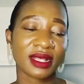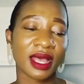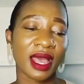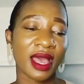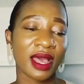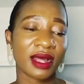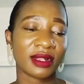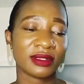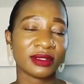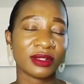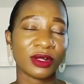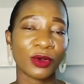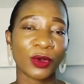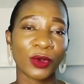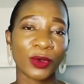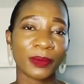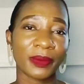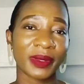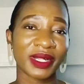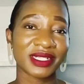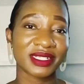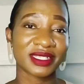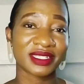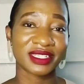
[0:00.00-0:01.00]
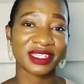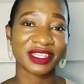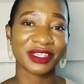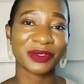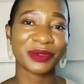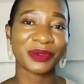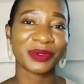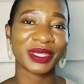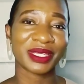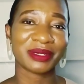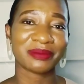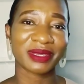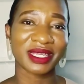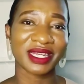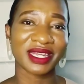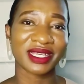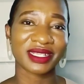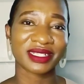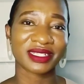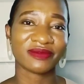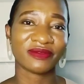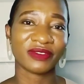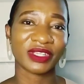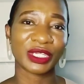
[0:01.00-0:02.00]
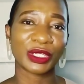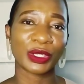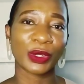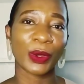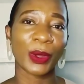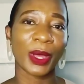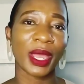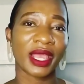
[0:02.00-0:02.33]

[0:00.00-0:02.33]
i'll hope i'll see you in my next video